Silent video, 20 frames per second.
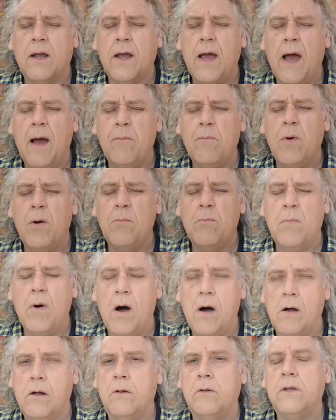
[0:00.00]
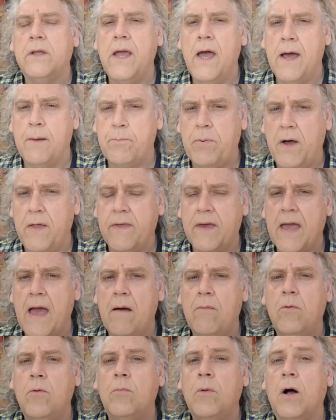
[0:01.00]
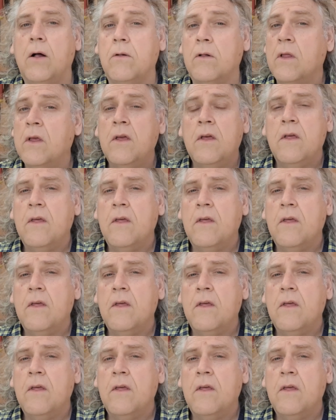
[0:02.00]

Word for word: chamomile. Yeah, by the chamomile.